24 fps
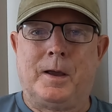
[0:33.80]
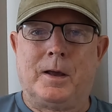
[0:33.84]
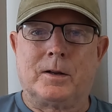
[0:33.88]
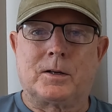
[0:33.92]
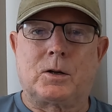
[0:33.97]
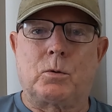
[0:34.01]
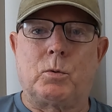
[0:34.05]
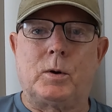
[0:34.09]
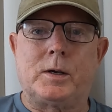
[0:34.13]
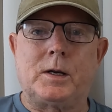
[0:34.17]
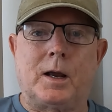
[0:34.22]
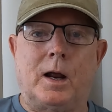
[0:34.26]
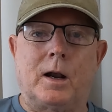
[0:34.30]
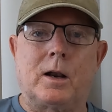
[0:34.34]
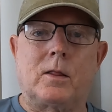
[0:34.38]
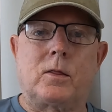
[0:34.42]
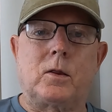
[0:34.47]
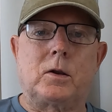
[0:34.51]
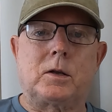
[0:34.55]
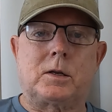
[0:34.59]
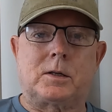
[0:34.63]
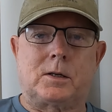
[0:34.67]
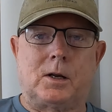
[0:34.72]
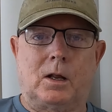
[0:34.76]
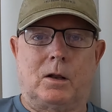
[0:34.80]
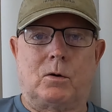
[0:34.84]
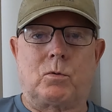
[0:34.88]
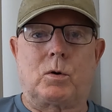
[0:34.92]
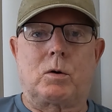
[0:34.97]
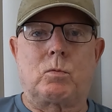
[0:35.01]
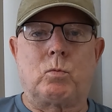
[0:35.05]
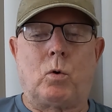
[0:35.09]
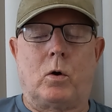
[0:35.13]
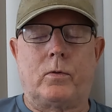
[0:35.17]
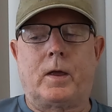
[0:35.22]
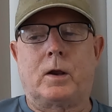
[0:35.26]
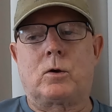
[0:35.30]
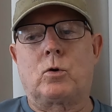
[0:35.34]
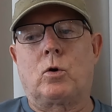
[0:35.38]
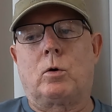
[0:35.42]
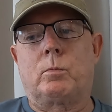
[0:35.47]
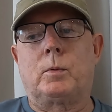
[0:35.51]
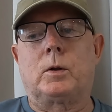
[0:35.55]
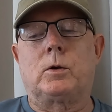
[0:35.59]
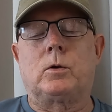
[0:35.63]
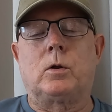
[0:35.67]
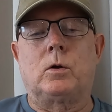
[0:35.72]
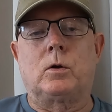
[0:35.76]
So when you go to the distillery, what they
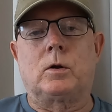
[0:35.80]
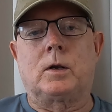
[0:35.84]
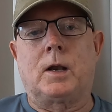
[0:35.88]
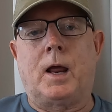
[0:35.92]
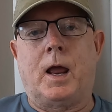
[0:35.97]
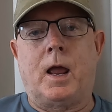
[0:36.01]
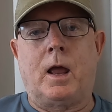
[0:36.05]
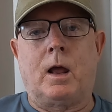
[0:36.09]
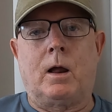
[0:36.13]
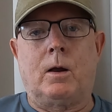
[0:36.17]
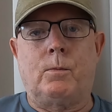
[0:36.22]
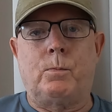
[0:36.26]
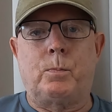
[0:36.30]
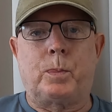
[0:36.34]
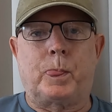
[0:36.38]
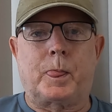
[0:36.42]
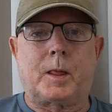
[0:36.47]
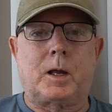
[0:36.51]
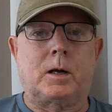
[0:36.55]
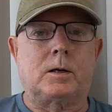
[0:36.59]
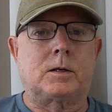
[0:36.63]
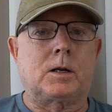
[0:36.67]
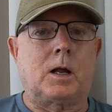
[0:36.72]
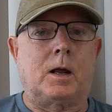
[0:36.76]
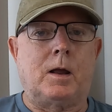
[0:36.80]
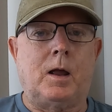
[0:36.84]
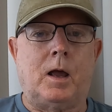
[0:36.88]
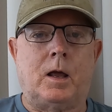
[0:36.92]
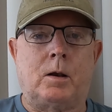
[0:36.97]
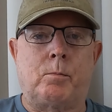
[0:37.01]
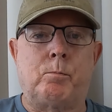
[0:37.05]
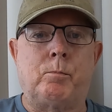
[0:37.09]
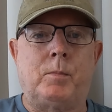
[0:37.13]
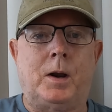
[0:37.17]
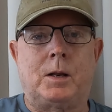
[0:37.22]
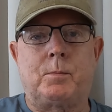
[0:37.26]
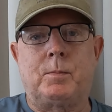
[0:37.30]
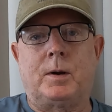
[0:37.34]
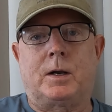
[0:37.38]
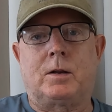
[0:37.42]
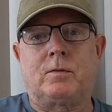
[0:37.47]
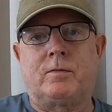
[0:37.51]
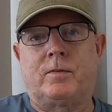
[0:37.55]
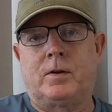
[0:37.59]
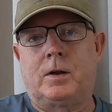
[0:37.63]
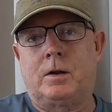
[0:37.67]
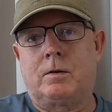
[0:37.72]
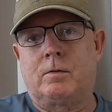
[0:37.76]
normally do now, because they had many
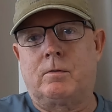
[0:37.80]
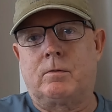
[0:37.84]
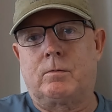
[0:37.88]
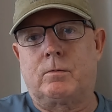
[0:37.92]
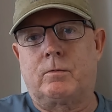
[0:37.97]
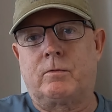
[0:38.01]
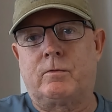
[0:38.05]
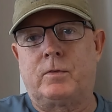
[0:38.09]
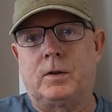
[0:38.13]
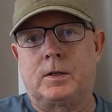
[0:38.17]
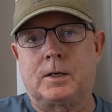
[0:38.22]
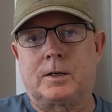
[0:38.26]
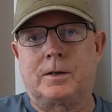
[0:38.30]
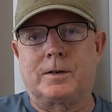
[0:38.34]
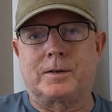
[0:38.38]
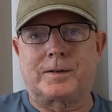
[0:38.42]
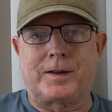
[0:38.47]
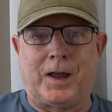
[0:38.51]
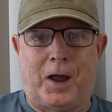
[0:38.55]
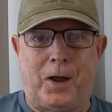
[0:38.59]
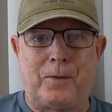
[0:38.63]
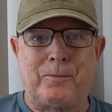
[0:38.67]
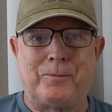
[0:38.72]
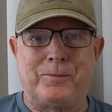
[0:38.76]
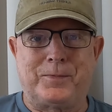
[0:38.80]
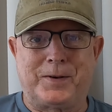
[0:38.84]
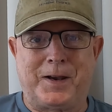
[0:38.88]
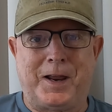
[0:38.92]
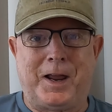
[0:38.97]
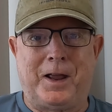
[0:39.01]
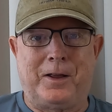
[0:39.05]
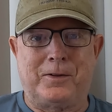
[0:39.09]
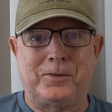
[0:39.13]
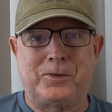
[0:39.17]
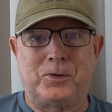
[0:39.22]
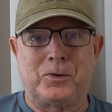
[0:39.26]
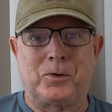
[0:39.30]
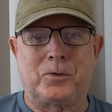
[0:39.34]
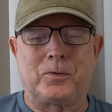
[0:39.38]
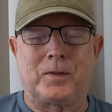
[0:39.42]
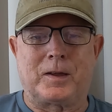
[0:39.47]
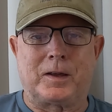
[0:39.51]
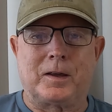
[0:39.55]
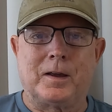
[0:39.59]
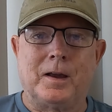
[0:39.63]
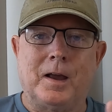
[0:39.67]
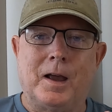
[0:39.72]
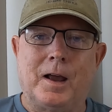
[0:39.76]
visitors come now to
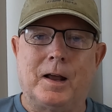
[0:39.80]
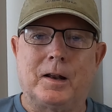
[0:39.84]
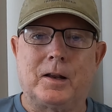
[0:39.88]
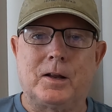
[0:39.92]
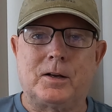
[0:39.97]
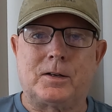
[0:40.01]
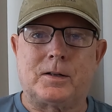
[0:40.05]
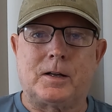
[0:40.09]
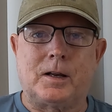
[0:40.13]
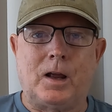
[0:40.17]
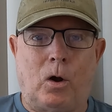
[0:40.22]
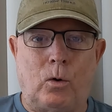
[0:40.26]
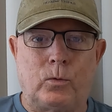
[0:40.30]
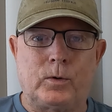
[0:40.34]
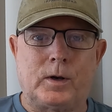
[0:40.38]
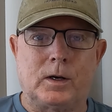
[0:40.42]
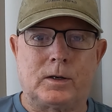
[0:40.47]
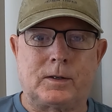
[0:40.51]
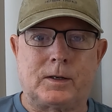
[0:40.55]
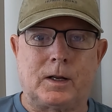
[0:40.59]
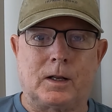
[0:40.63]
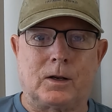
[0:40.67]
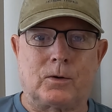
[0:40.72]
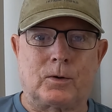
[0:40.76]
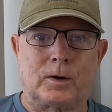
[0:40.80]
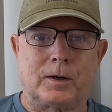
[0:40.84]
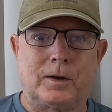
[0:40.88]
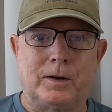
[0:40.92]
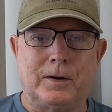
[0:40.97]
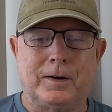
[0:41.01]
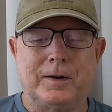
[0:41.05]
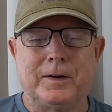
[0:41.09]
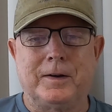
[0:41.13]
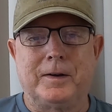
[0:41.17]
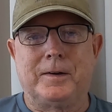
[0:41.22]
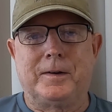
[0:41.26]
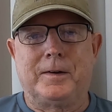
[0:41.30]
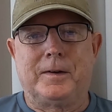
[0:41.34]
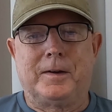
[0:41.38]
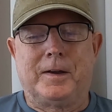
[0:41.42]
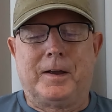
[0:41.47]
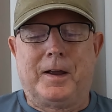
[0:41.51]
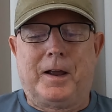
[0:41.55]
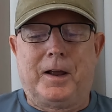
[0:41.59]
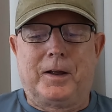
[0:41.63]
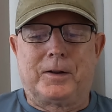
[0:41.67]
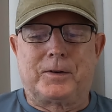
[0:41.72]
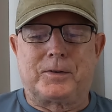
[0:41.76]
at least the old distillery.
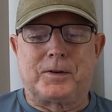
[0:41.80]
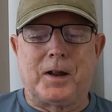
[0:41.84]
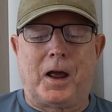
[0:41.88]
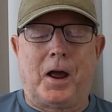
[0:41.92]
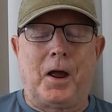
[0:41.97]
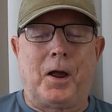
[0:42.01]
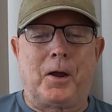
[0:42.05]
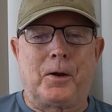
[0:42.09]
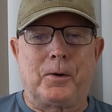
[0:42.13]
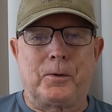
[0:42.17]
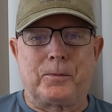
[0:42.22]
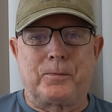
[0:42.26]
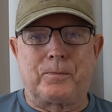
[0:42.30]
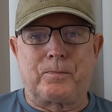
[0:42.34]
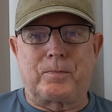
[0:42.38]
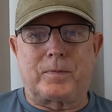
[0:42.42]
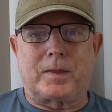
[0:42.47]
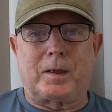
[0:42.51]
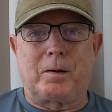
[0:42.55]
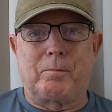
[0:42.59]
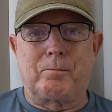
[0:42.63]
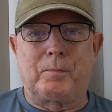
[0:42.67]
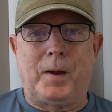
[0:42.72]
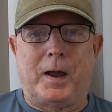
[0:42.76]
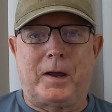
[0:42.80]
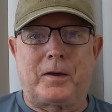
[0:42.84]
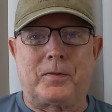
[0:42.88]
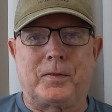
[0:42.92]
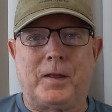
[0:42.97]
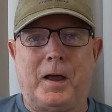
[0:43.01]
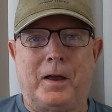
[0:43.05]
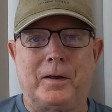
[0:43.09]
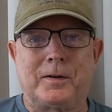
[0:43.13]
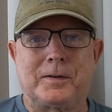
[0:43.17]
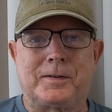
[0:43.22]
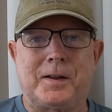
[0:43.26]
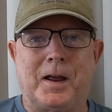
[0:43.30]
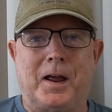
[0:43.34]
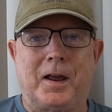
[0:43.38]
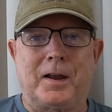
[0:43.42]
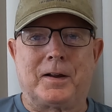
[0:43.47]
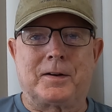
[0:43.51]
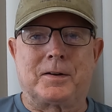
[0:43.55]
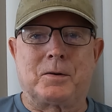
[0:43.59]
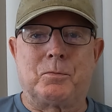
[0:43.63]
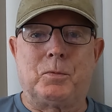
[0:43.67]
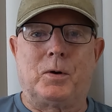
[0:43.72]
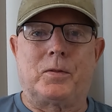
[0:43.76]
So back in those
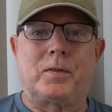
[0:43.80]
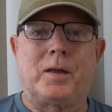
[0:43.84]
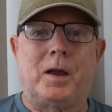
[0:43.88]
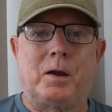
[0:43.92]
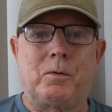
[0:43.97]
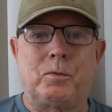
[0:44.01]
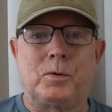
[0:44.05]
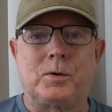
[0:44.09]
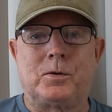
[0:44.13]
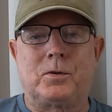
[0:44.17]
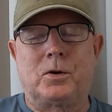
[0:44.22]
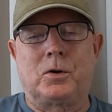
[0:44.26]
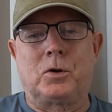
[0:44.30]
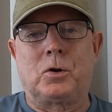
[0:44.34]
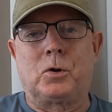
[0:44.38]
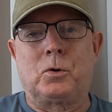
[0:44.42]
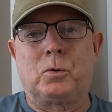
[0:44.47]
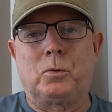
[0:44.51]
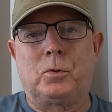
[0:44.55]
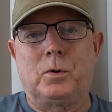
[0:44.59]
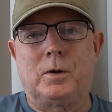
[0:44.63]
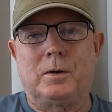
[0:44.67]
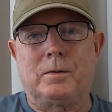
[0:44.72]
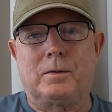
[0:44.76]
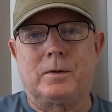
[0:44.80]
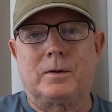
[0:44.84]
days, and what they would do,